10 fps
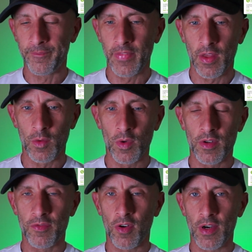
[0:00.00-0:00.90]
I would
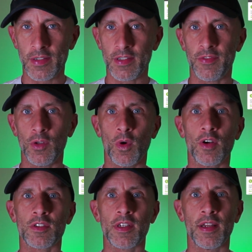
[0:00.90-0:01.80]
advise, if you are
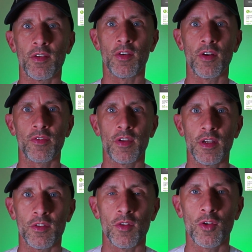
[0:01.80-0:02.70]
selling on
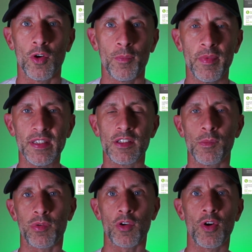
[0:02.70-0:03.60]
afternick.com, is to
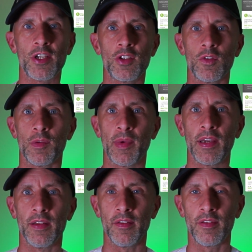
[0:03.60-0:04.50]
price your
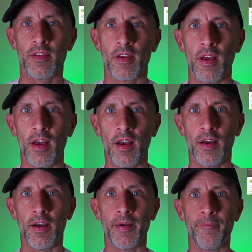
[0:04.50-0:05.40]
domains,
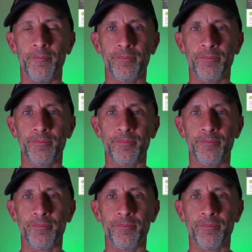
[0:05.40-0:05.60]
and